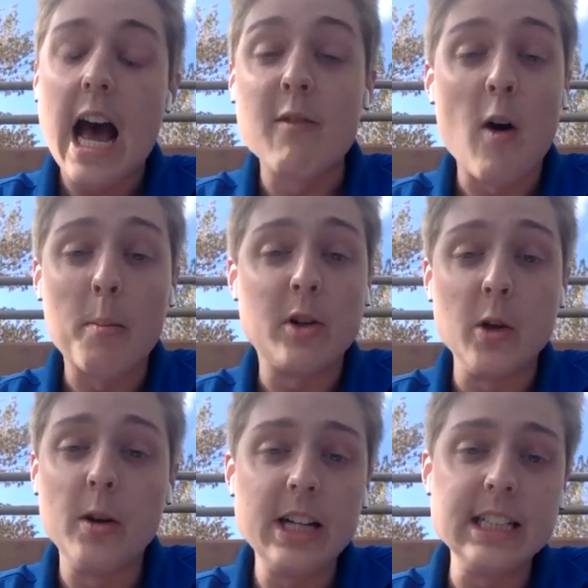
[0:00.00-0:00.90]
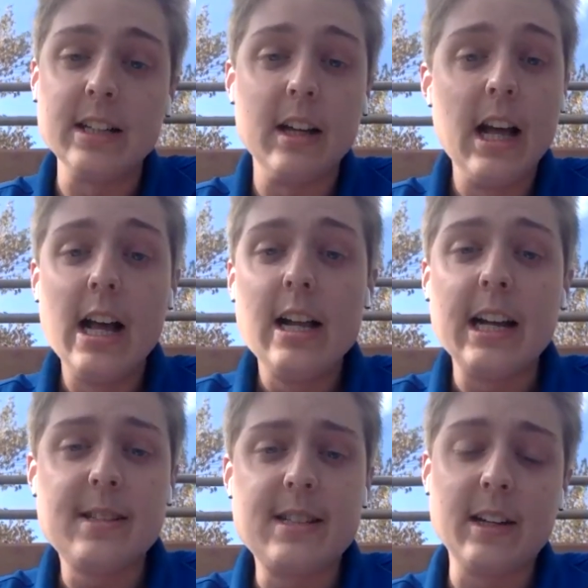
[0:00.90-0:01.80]
have opportunities. And
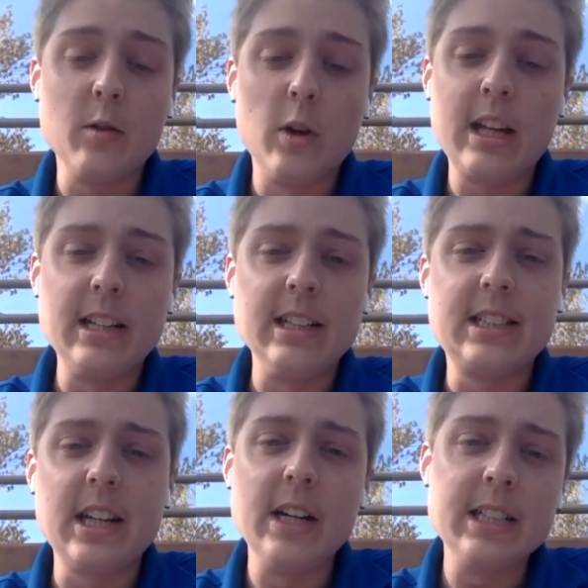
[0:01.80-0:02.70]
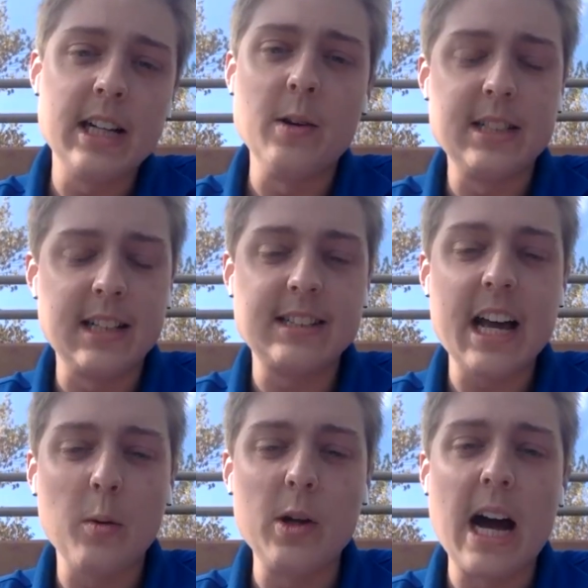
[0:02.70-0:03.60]
that's the thing, looking at this series, I know this isn't
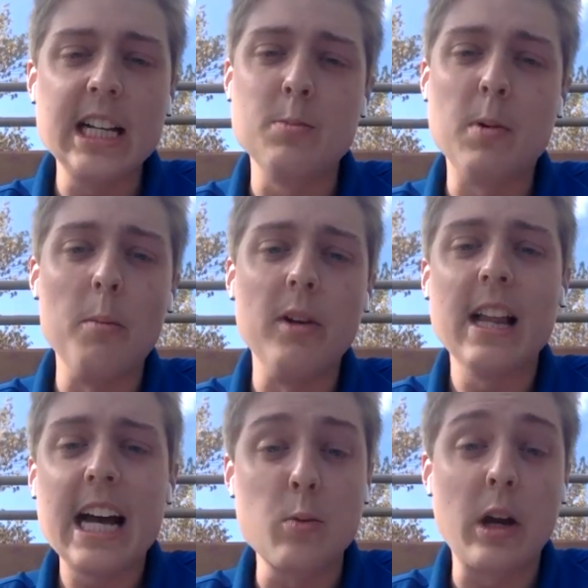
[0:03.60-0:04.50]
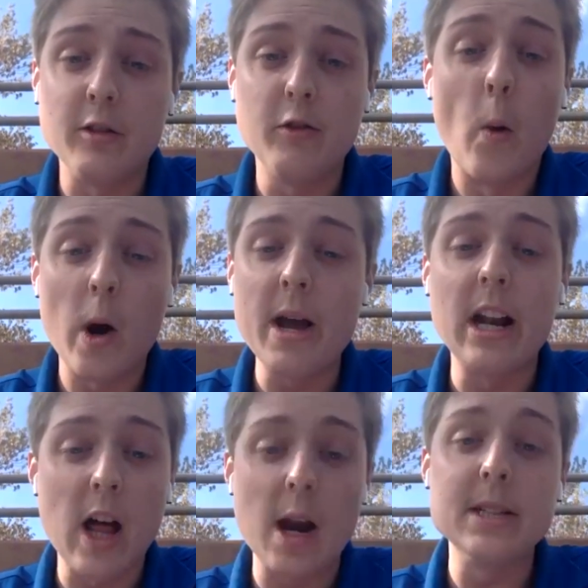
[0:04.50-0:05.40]
exactly what you asked about, but last weekend, Florida
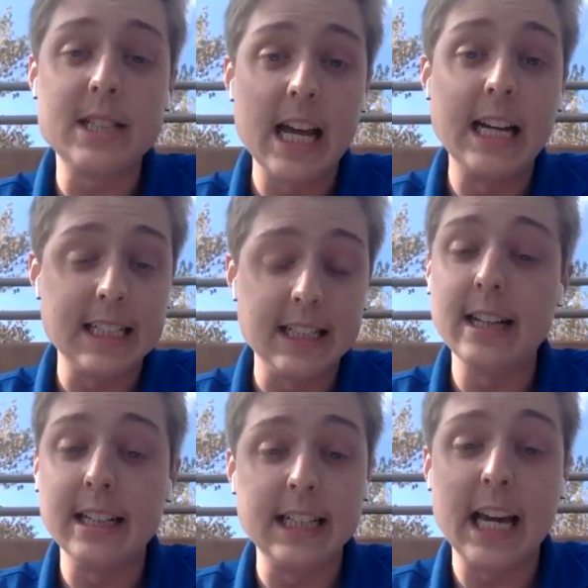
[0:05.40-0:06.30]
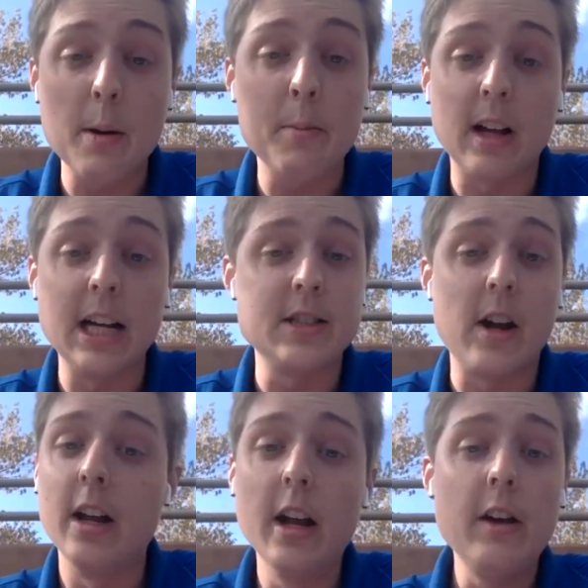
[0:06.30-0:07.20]
made a lot of mistakes and Tennessee capitalized
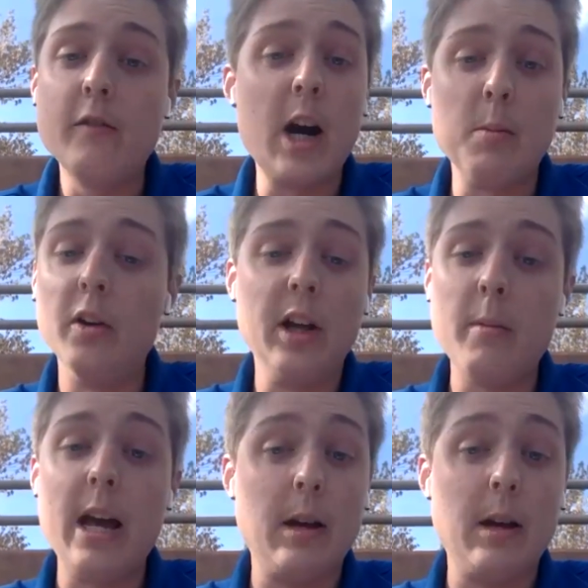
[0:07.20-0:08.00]
on it. Vanderbilt didn't